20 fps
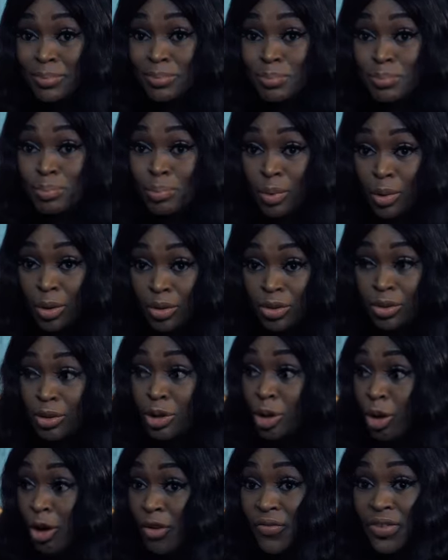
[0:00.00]
they both
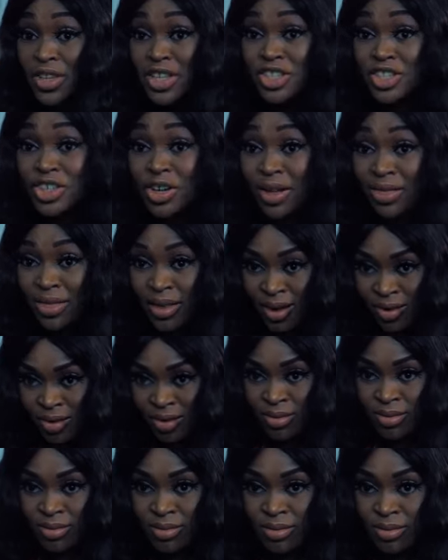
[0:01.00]
love each other.
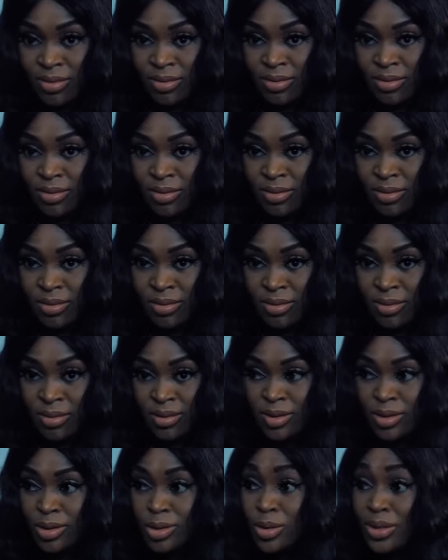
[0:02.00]

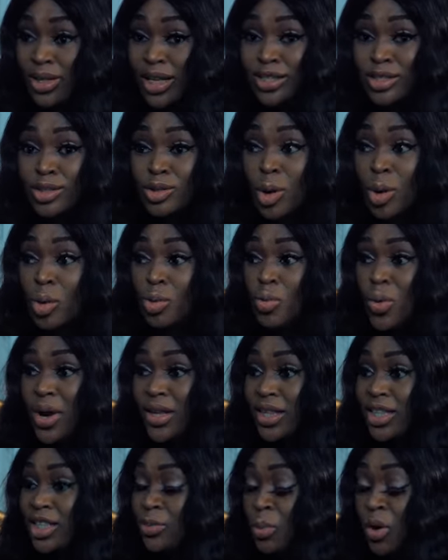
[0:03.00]
So there's no
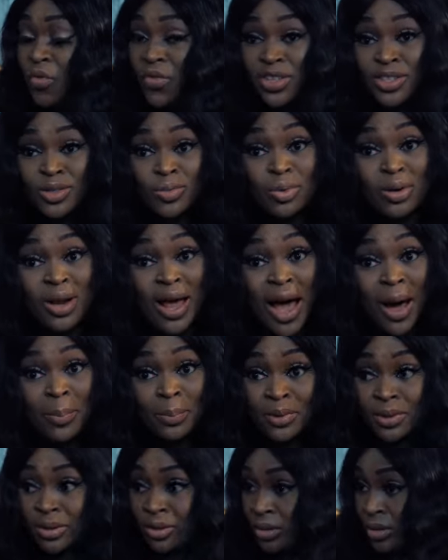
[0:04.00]
way this prophecy will
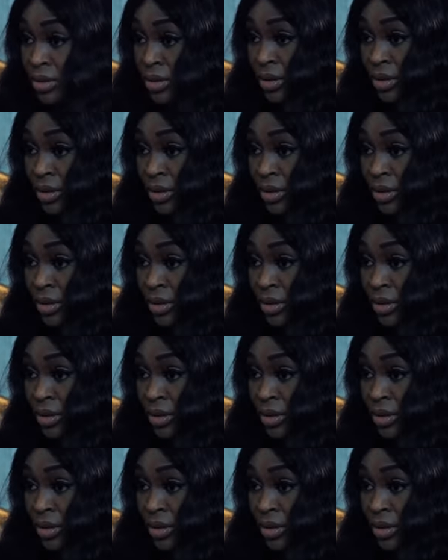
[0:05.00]
happen.